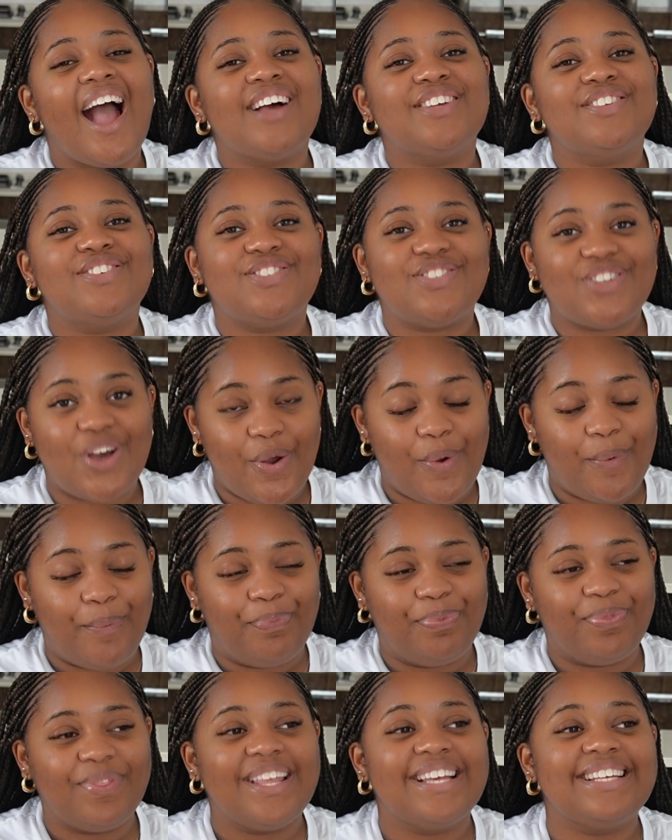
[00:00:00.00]
So
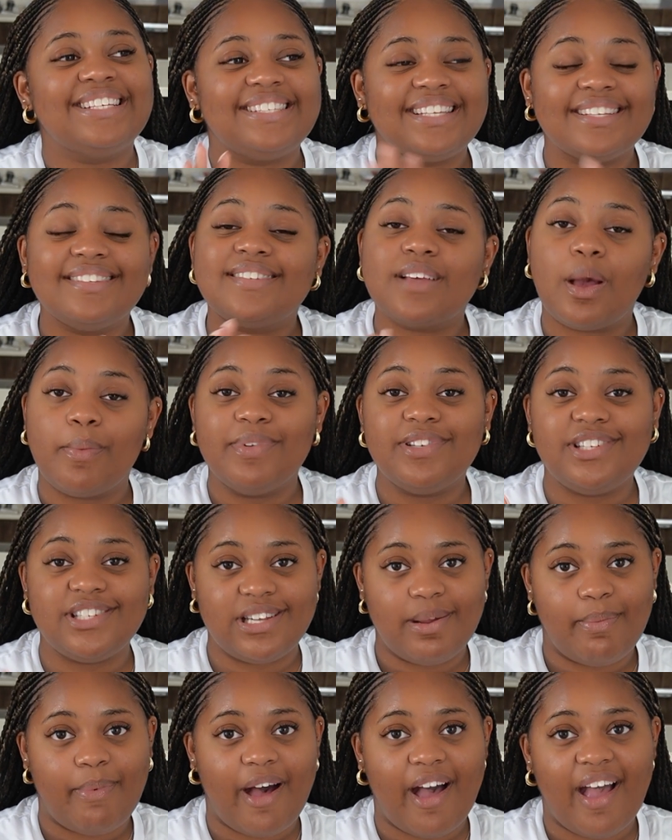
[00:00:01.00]
since coming to
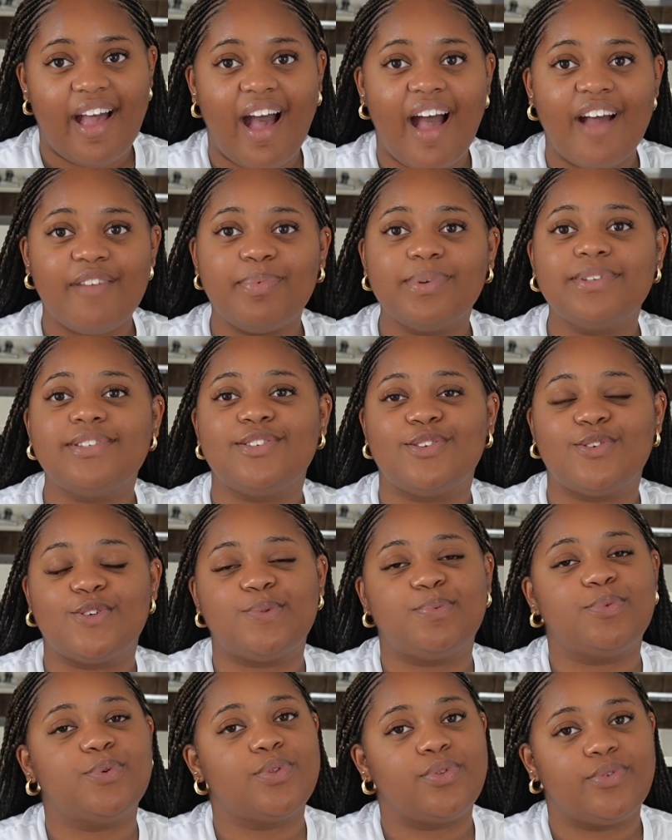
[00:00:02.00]
Dubai, I've been to the
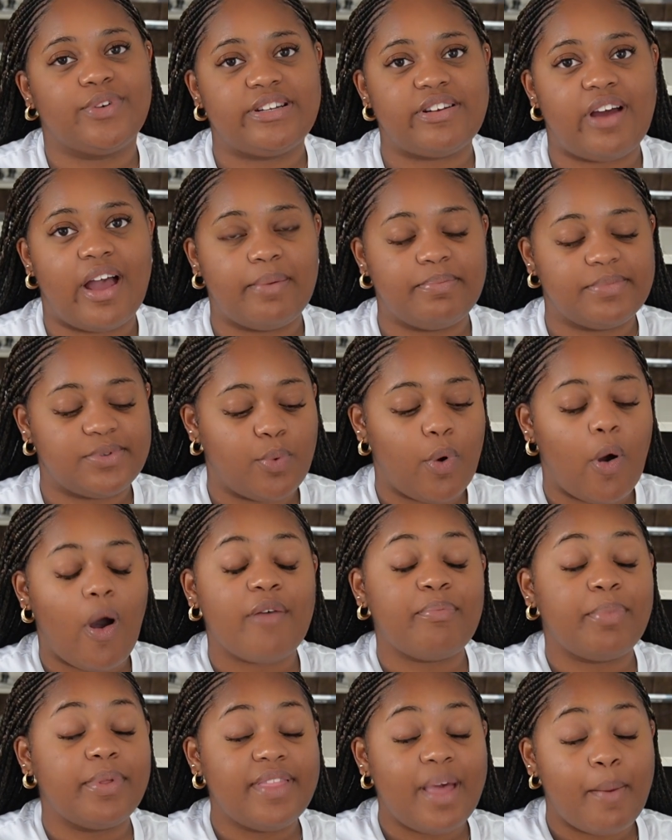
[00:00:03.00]
hospital 3 times. Well,
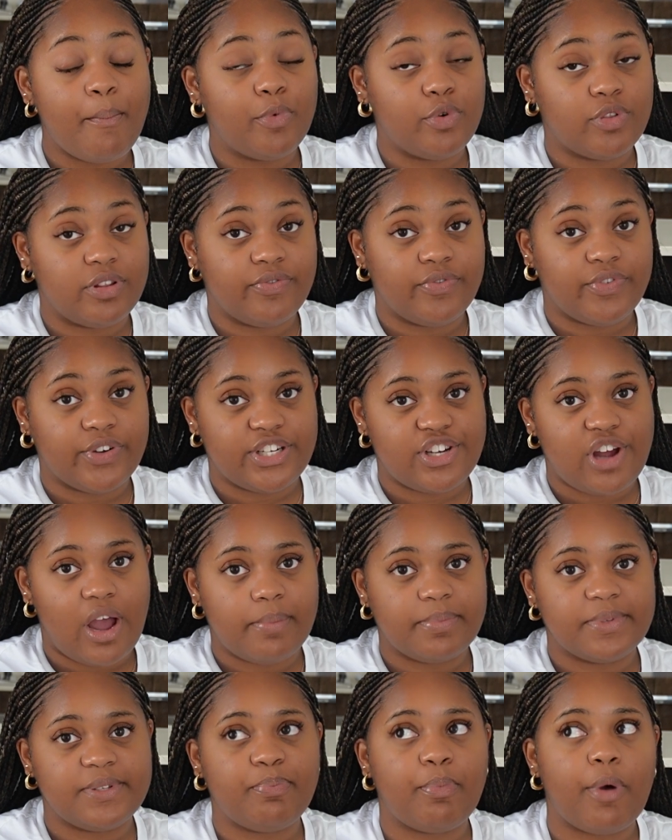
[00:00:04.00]
I've been there more than 3
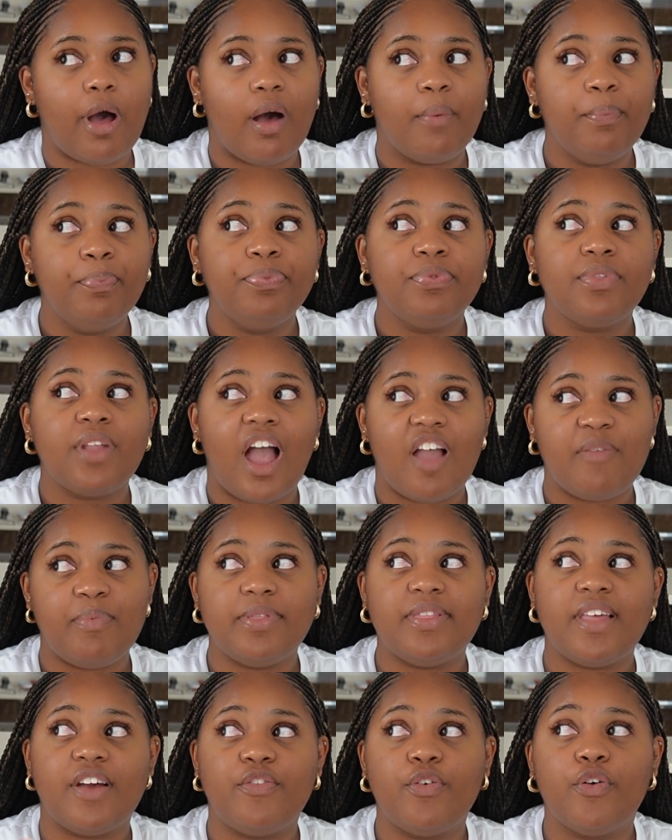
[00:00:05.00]
times, but I've
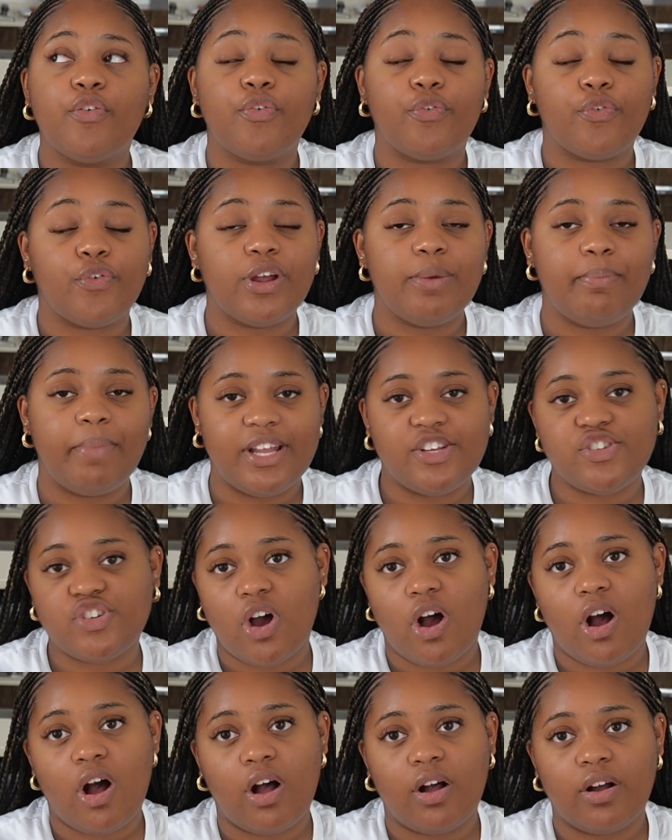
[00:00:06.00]
been there for 3
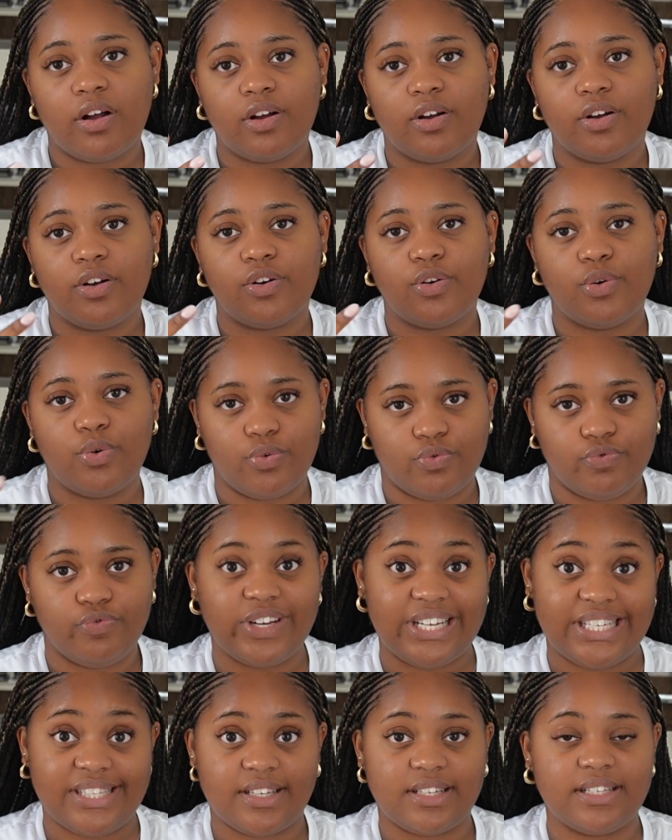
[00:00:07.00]
major
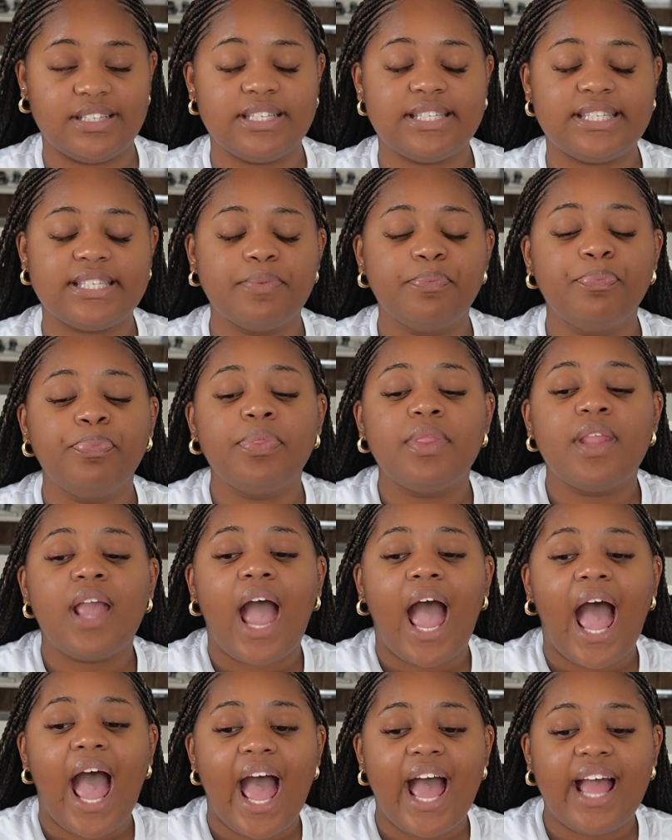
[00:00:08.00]
reasons.
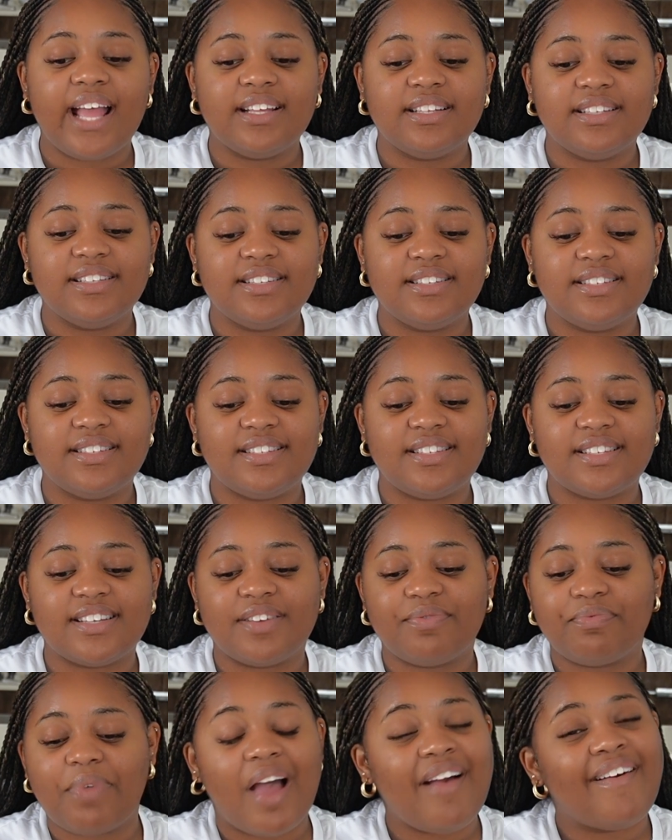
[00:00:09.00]
and
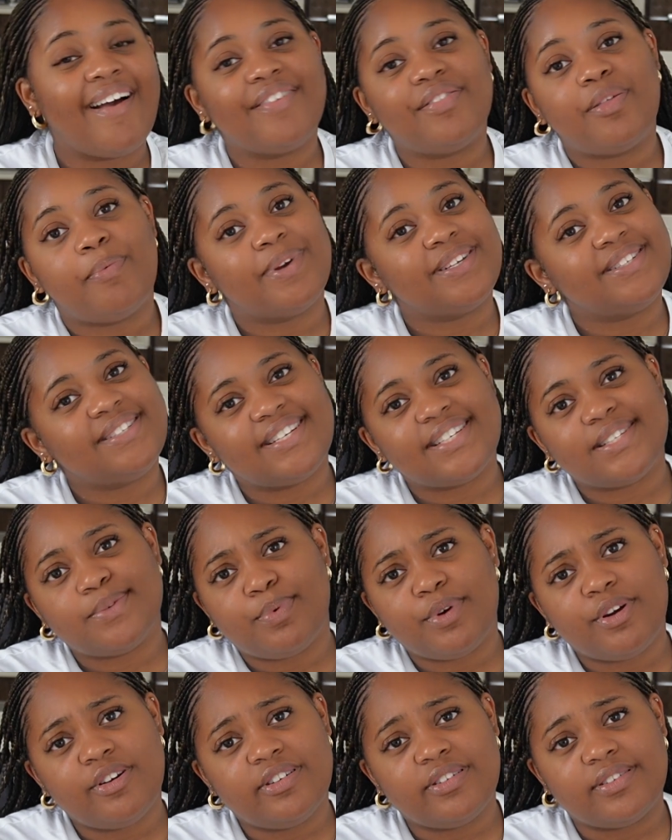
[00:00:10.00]
I had the best
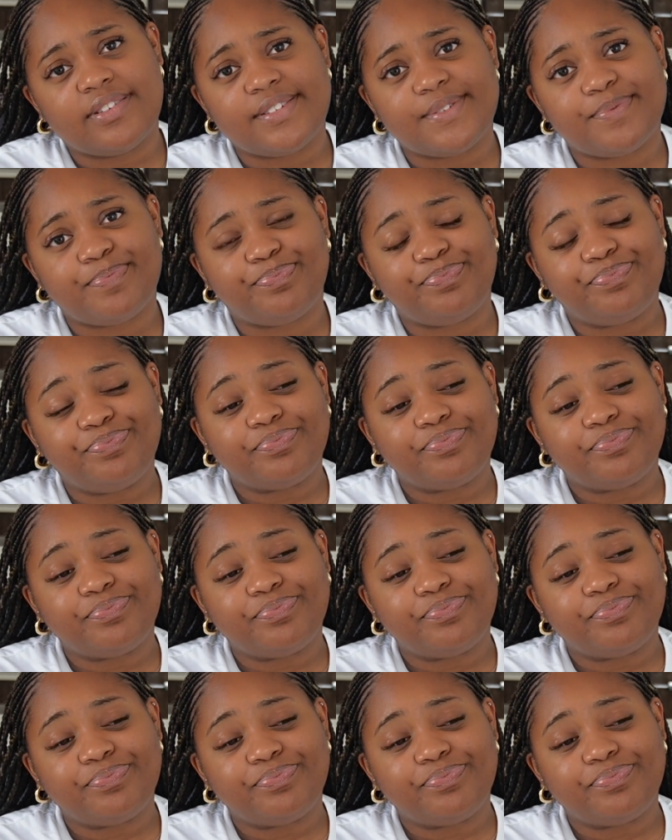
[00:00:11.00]
experience.